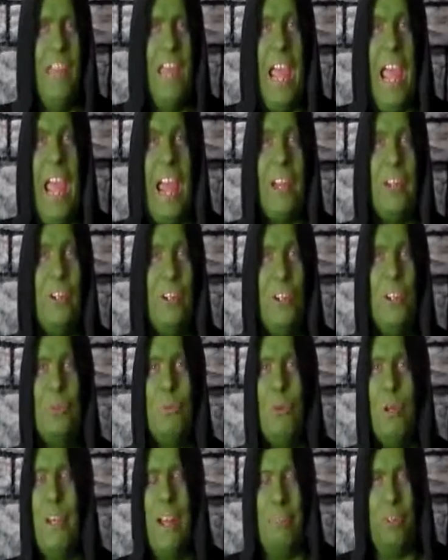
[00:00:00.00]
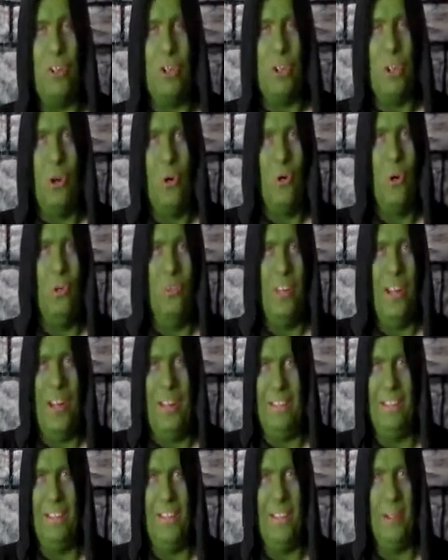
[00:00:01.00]
The actors were never told
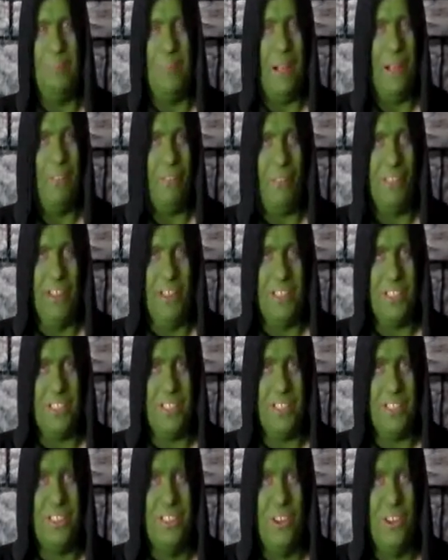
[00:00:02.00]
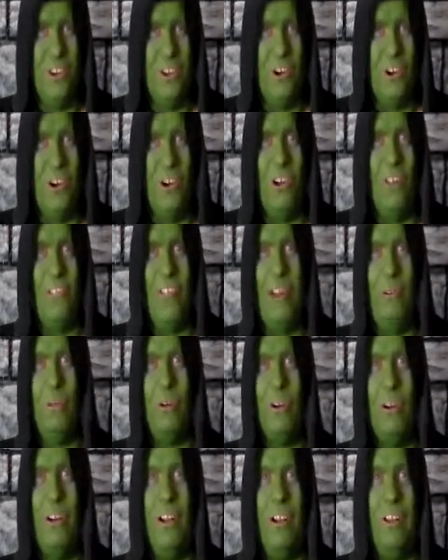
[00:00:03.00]
anything about this. All they
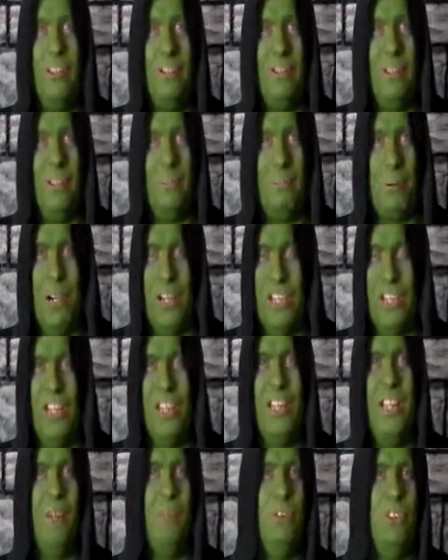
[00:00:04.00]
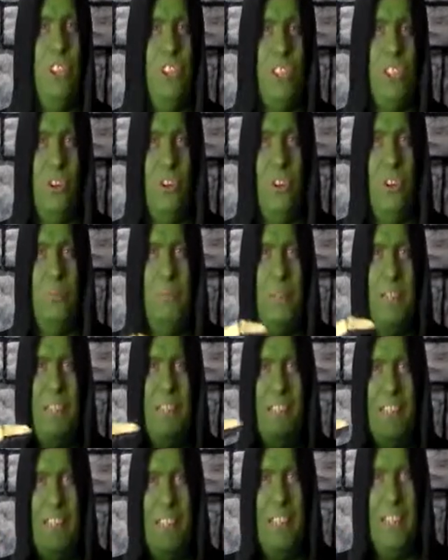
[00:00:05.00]
were under the impression that it was just going to
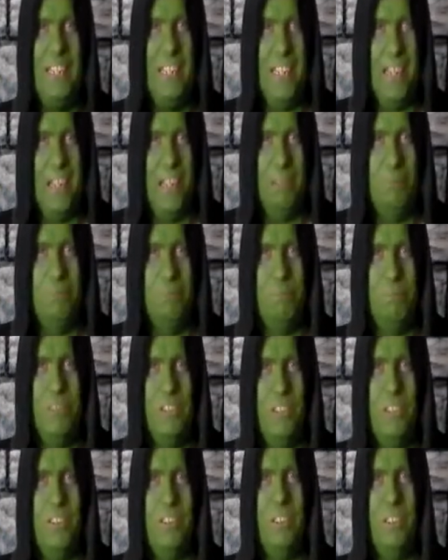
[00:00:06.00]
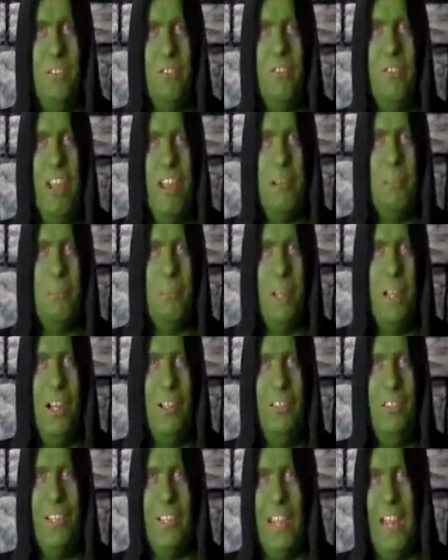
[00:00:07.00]
be the fake
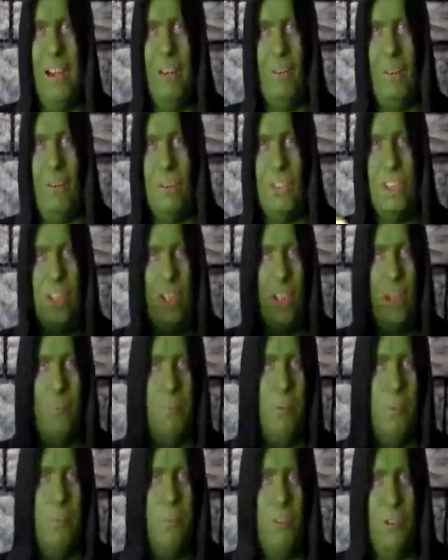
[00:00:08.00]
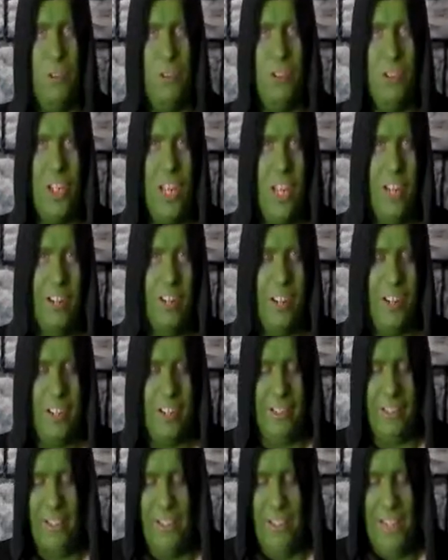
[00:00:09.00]
blood, the Caro syrup, and food
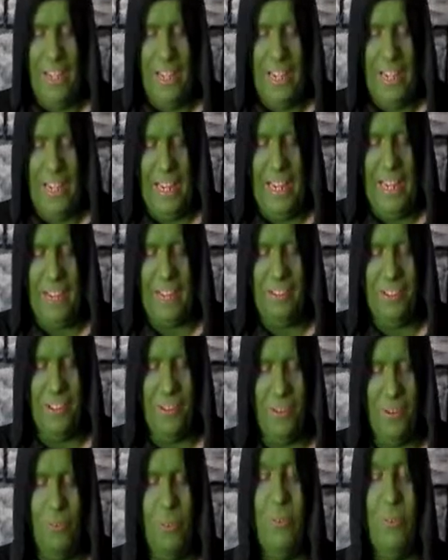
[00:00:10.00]
coloring, and you